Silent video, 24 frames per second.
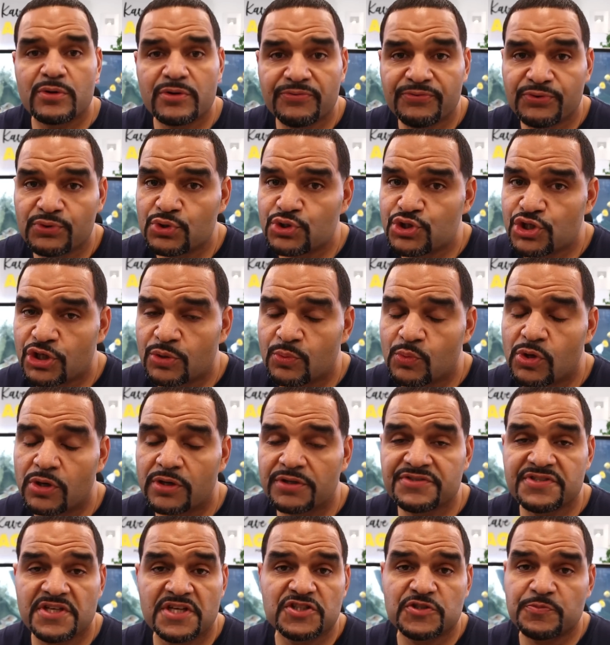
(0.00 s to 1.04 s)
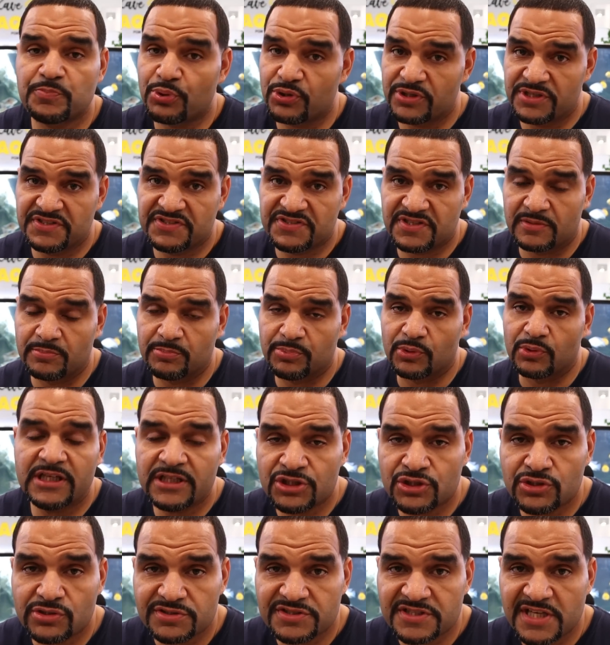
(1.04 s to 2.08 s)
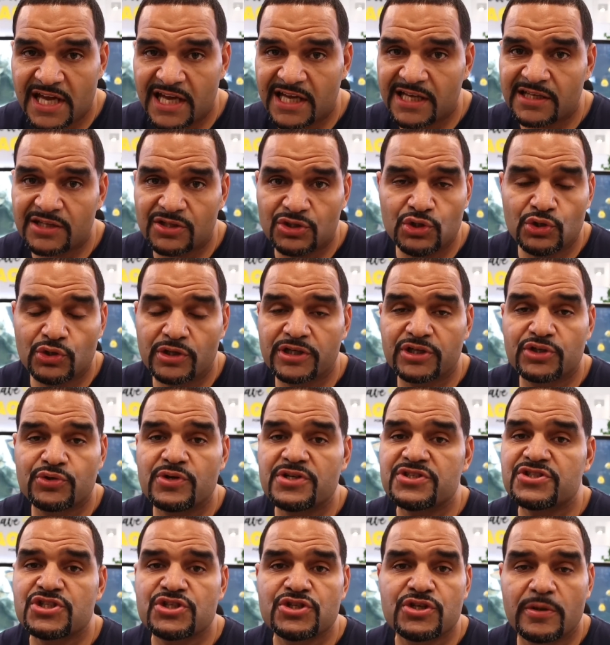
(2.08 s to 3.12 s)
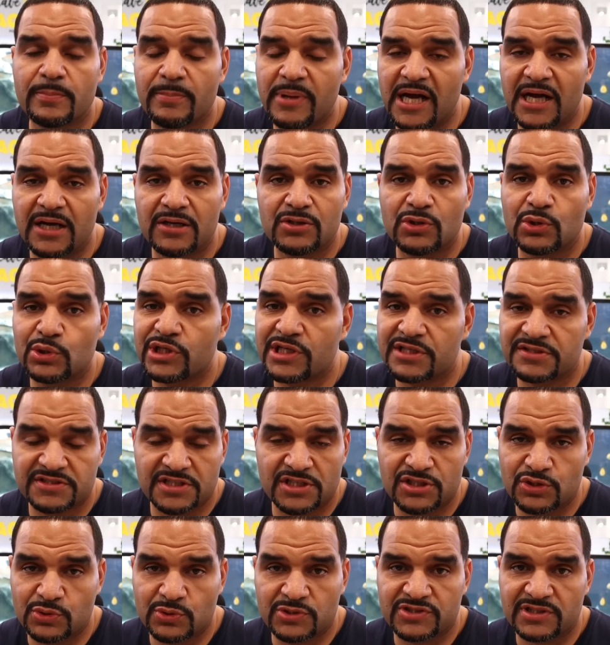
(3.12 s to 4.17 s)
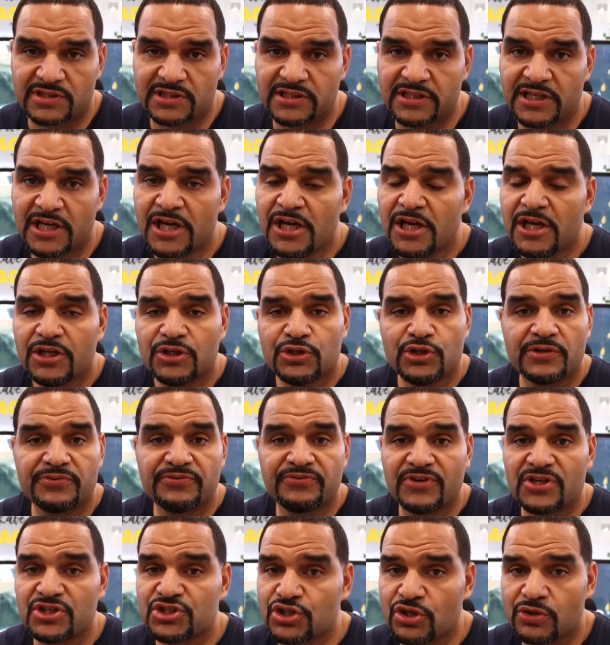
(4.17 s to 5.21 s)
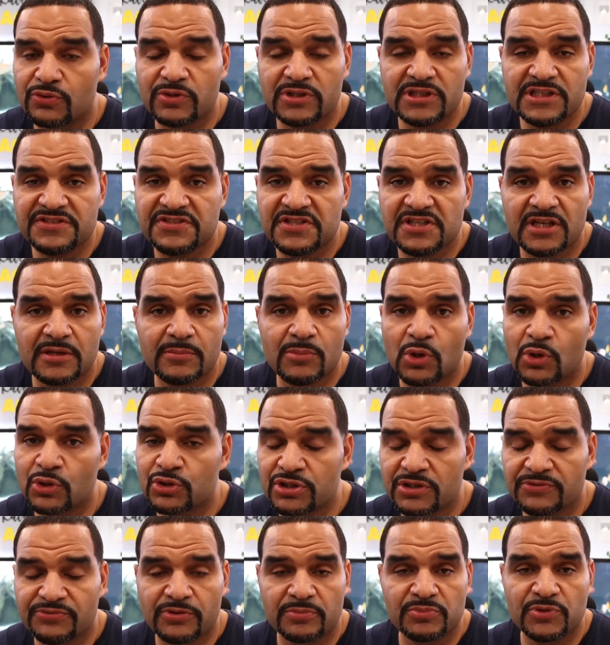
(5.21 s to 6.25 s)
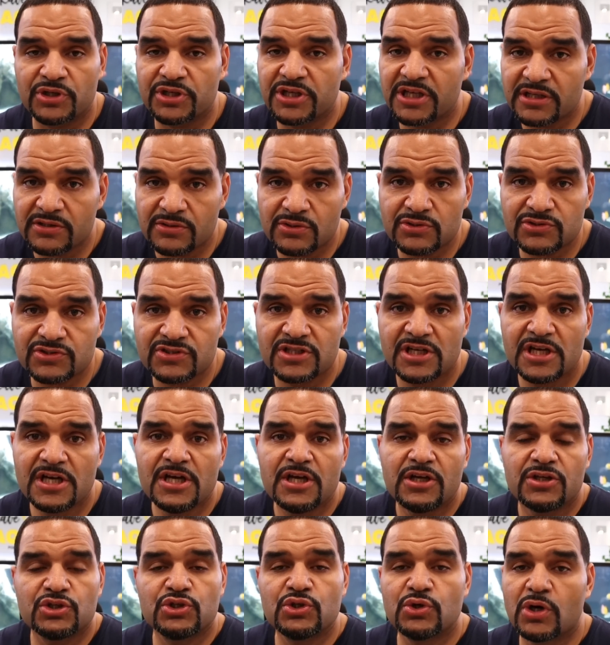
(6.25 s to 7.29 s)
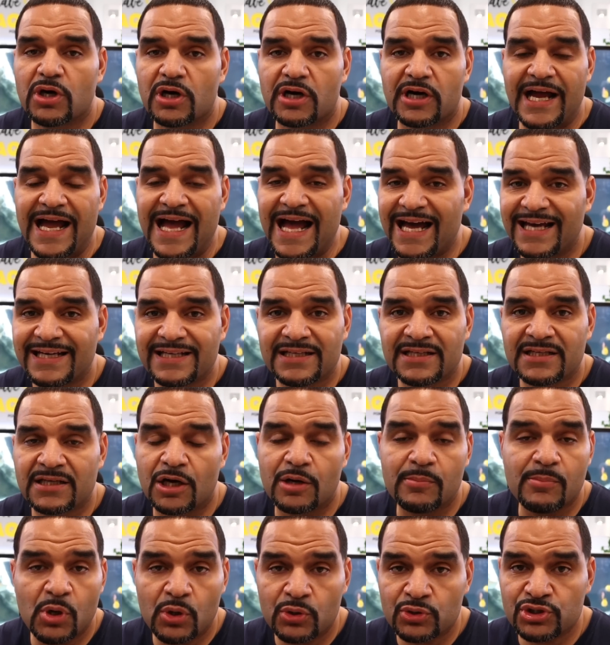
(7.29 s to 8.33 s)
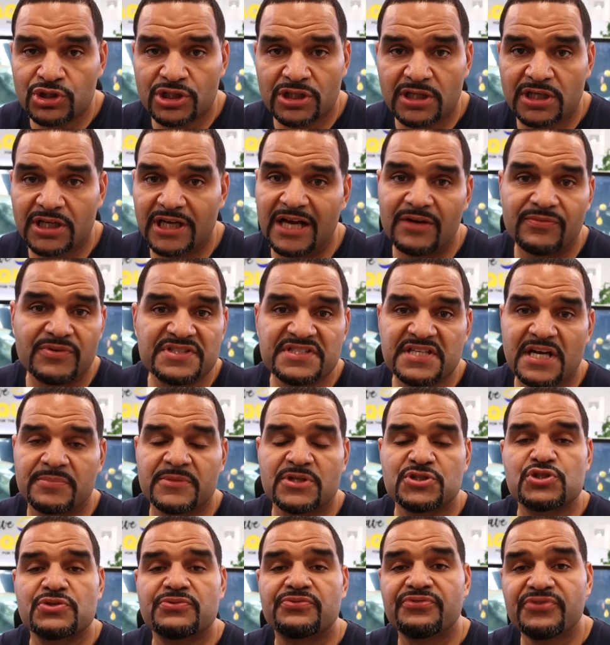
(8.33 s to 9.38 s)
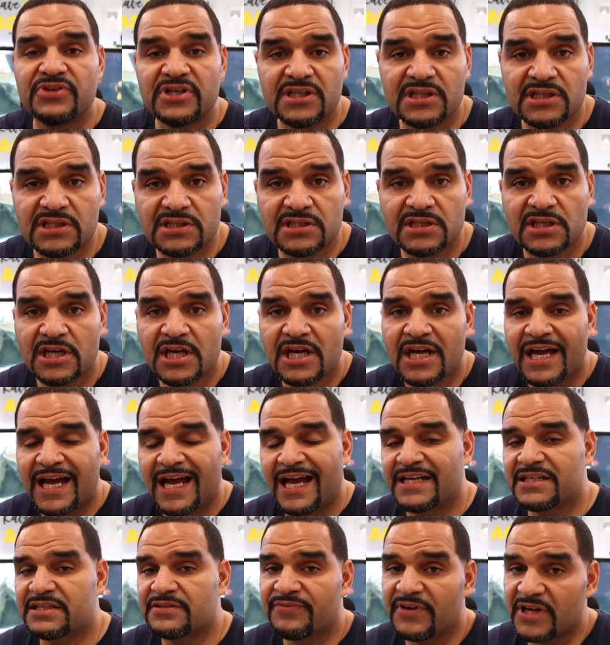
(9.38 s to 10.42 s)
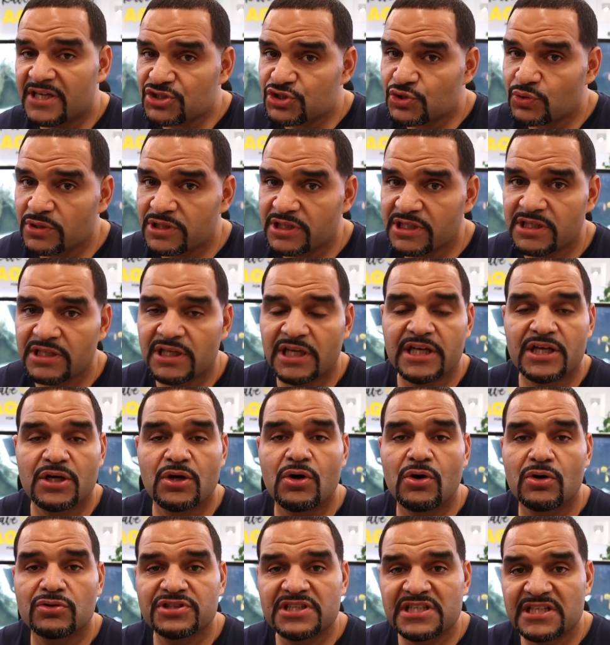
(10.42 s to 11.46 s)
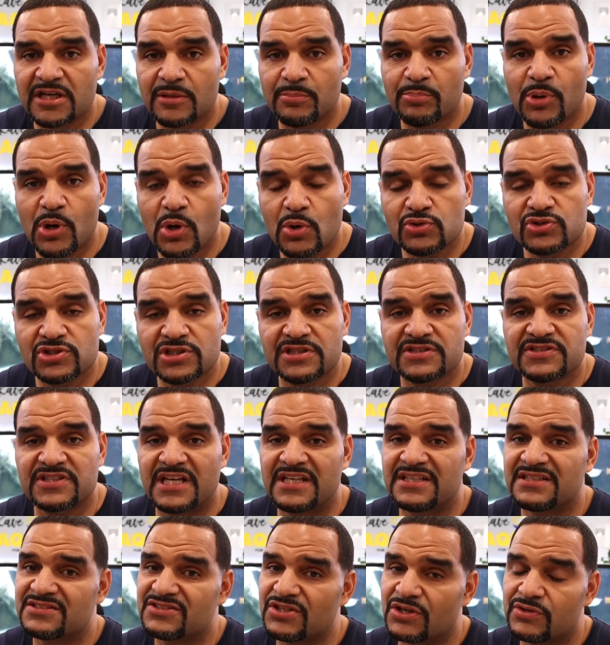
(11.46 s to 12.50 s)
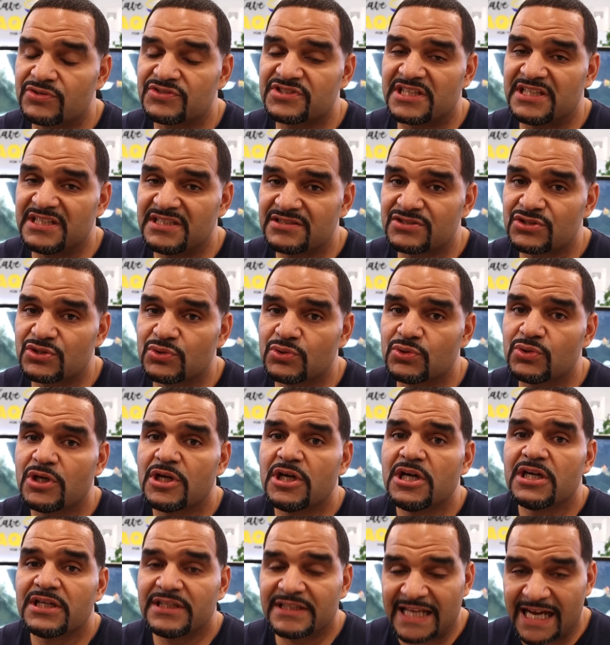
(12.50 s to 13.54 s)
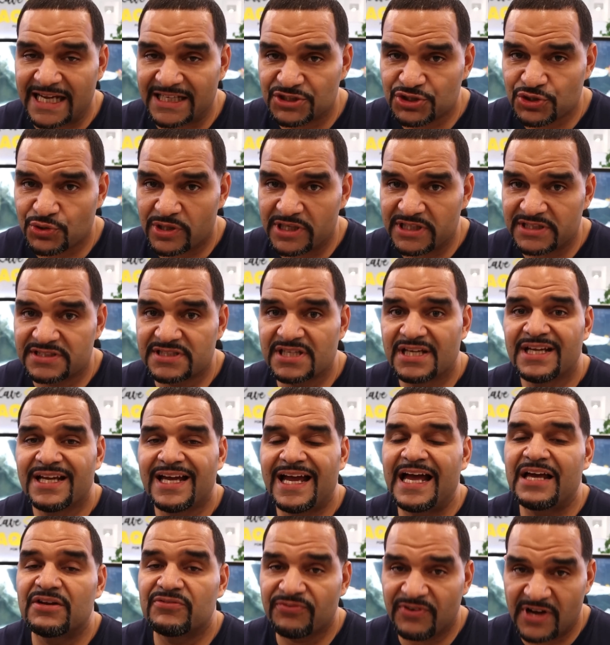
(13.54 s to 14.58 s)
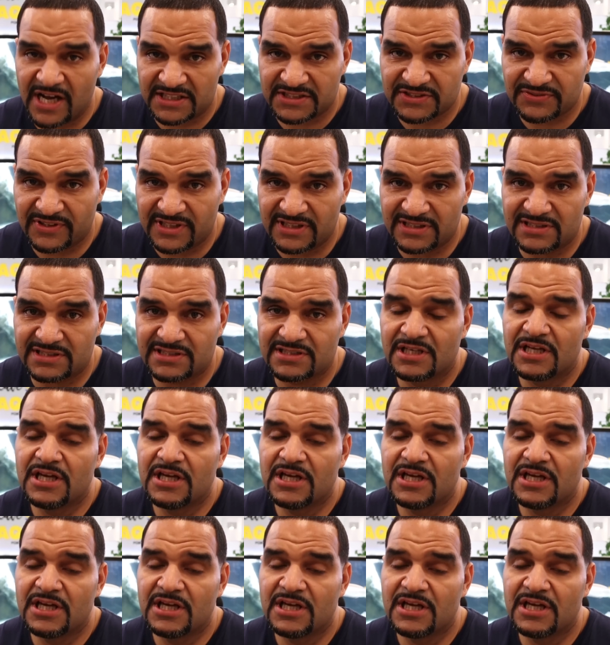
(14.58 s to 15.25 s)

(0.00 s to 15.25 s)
a refugium works is pretty simple. In your tank, you're increasing your bioload continuously. Your fish are releasing ammonia from their gills. You are adding ammonia every time that you feed, and eventually it all decomposes and turns into nitrate and phosphates.